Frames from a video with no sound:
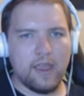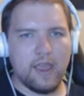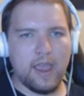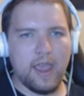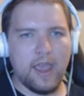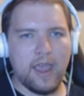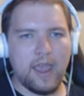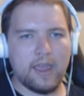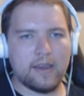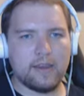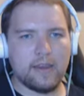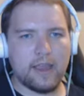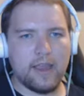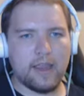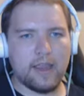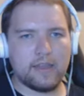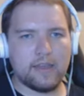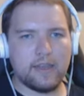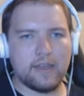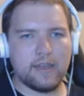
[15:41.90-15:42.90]
And
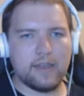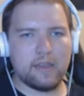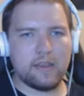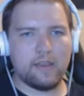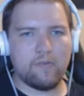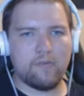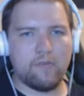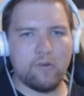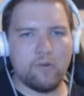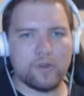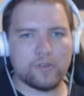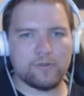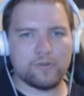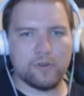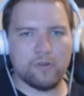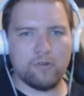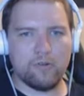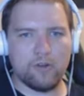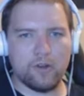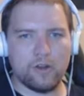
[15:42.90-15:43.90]
I need the voice
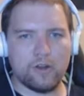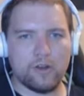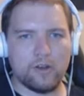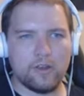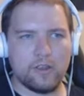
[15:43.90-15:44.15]
recorder.